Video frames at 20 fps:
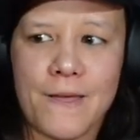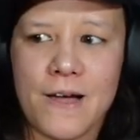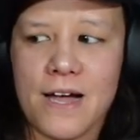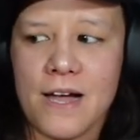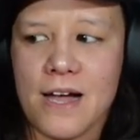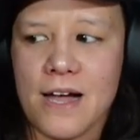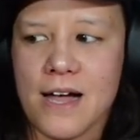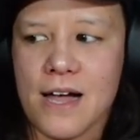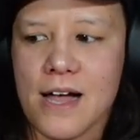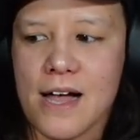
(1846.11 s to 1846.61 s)

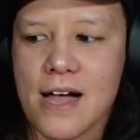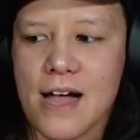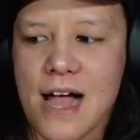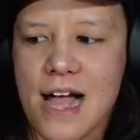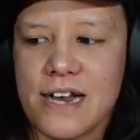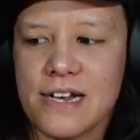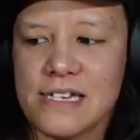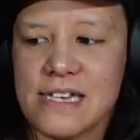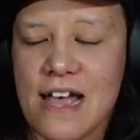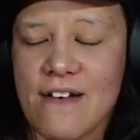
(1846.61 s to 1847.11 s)
Uh,
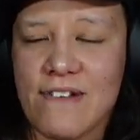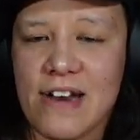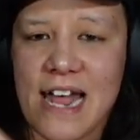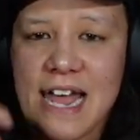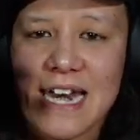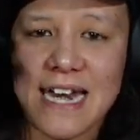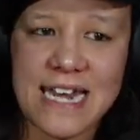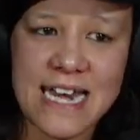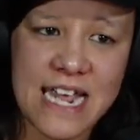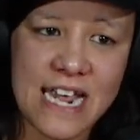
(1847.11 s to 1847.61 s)
I just haven't
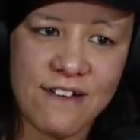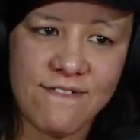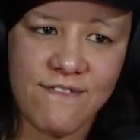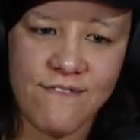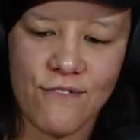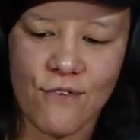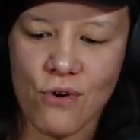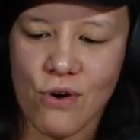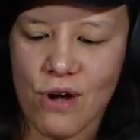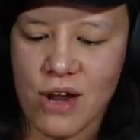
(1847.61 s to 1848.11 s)
had a need
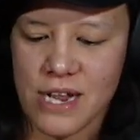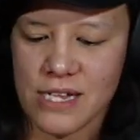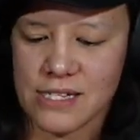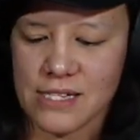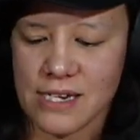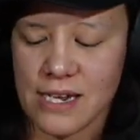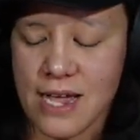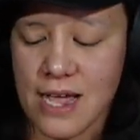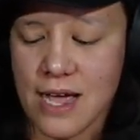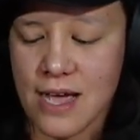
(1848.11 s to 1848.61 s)
for it.